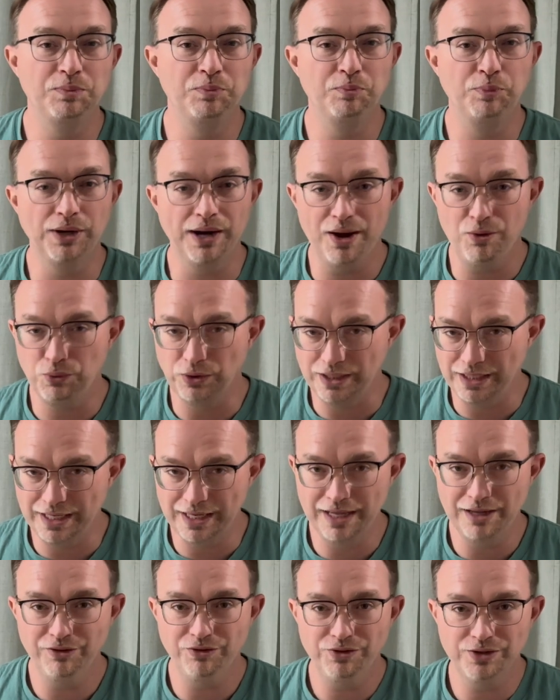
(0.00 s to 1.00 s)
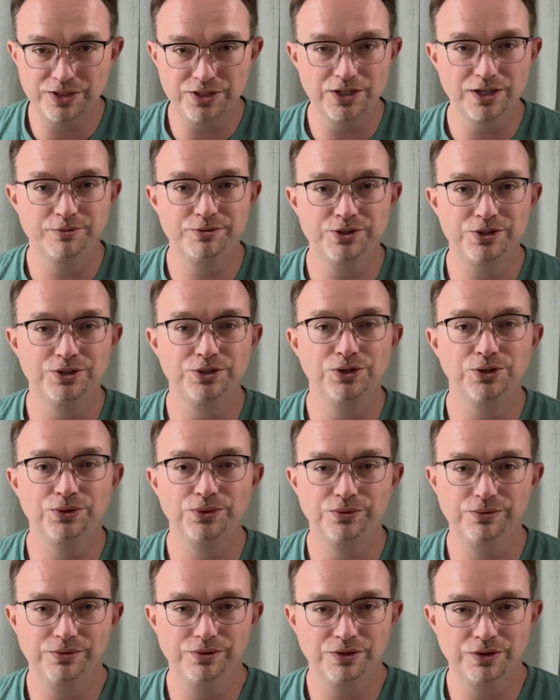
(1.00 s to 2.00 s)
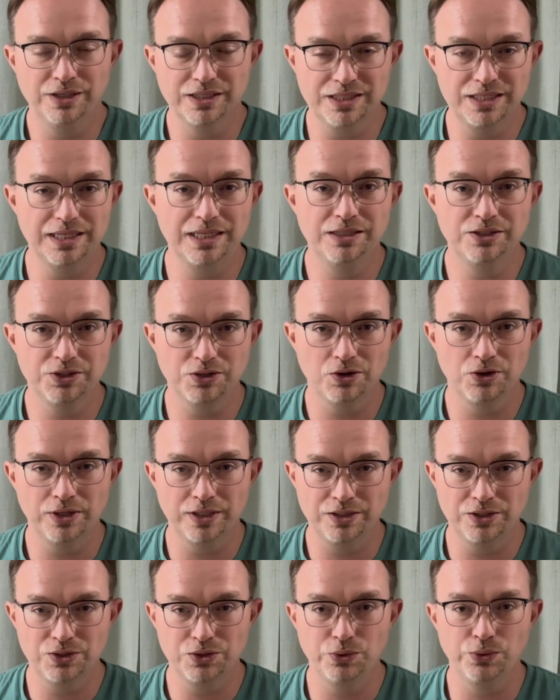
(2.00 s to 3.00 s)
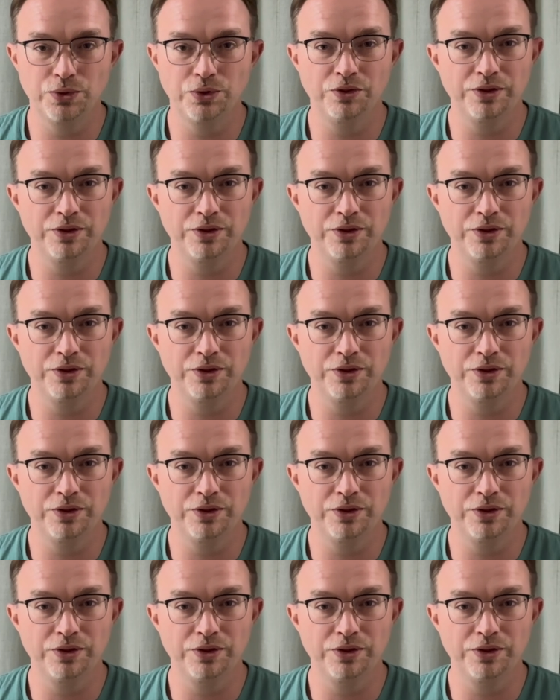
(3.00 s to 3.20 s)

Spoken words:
but I would never substitute the seed starting soil.